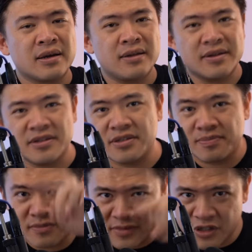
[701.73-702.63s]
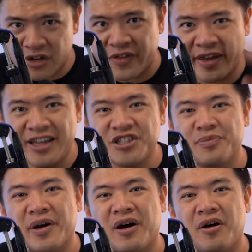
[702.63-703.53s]
Click the
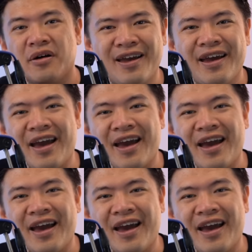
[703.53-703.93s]
notification bell,